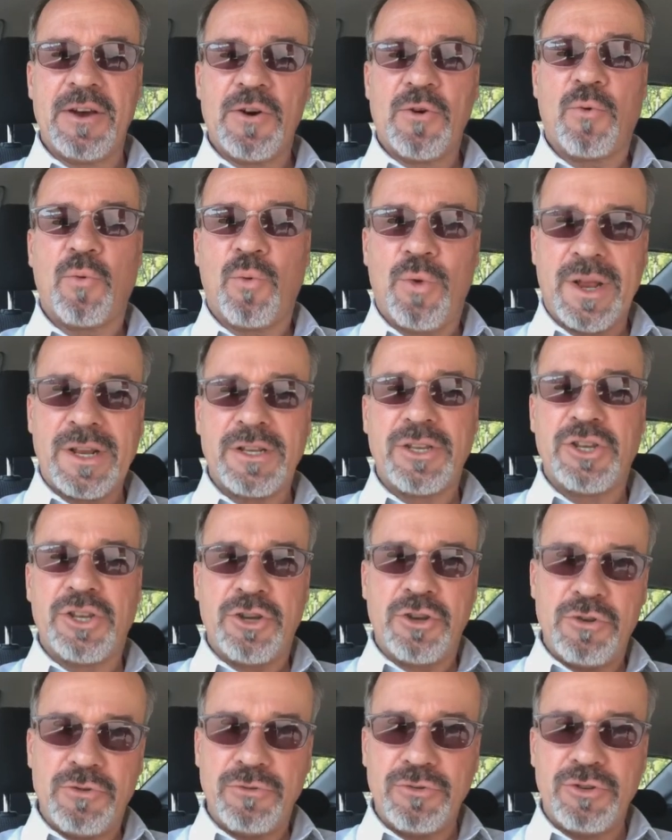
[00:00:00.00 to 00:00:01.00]
when
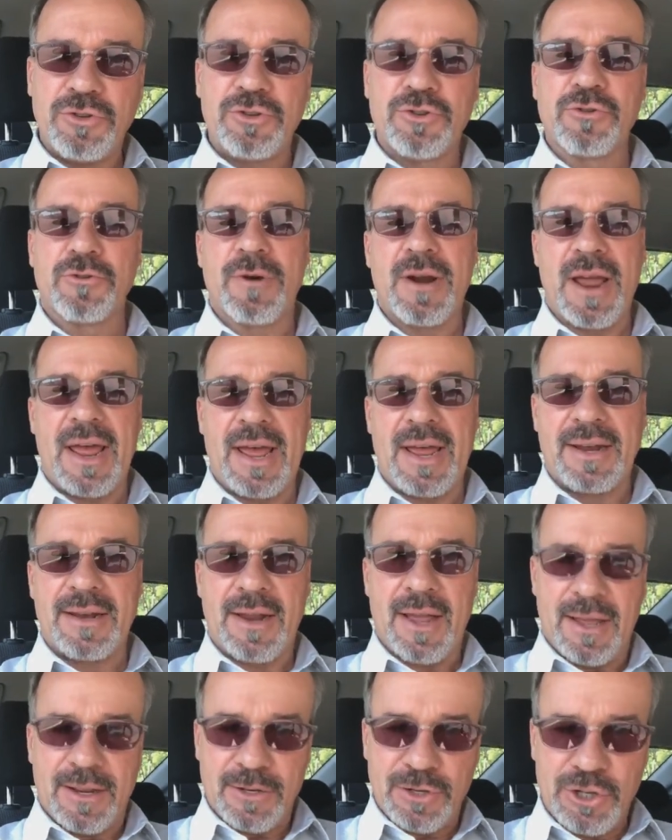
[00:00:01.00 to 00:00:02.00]
you
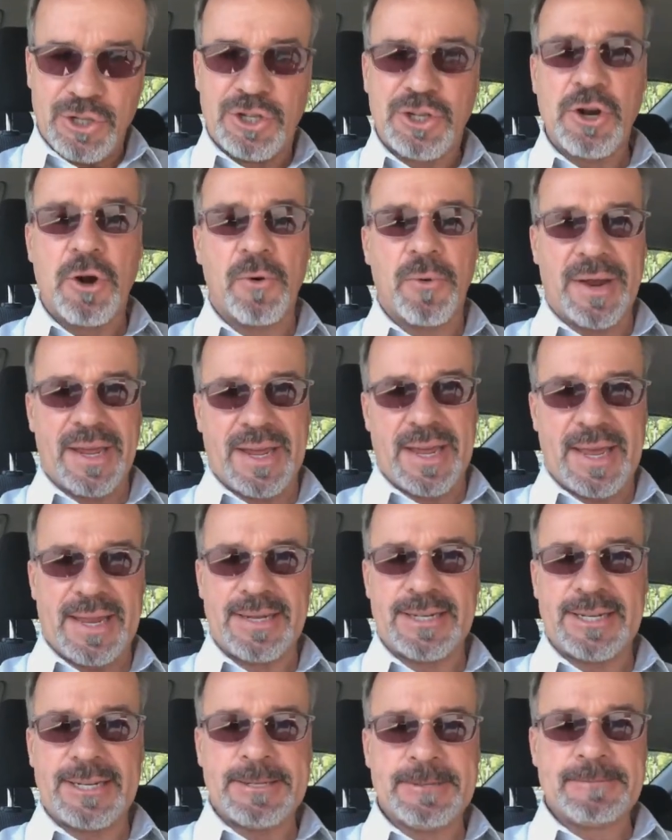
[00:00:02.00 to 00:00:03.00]
dread showing
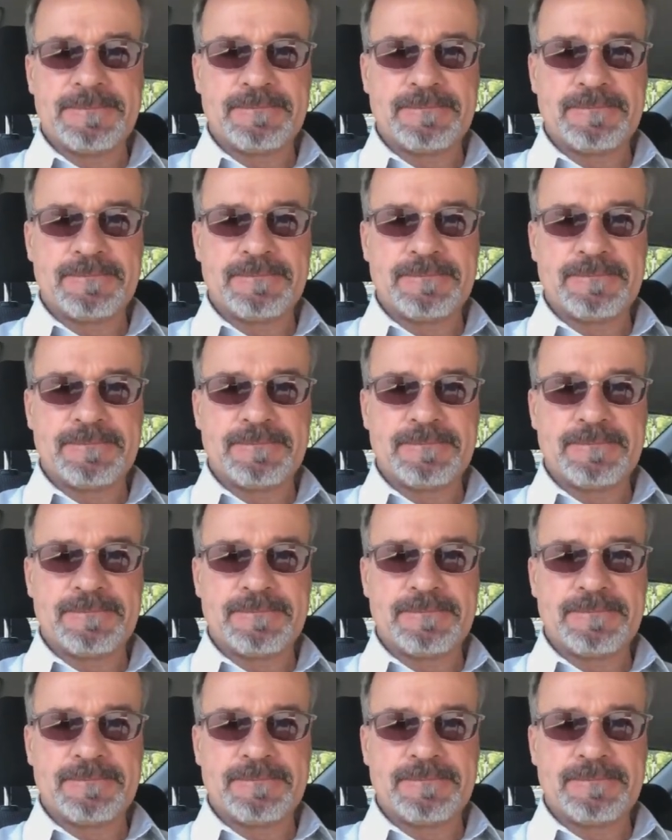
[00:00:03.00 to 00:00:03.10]
it?